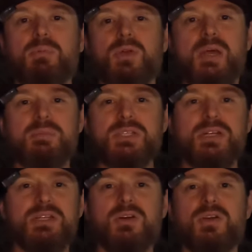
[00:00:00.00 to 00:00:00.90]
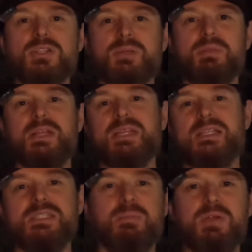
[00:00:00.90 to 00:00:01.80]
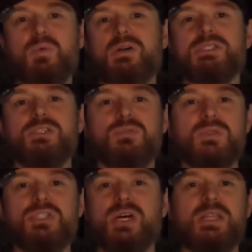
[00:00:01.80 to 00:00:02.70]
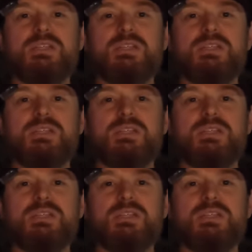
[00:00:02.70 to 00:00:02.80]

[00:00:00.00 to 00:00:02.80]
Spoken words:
or an Amazon yard or something like that and somebody walks into a shot,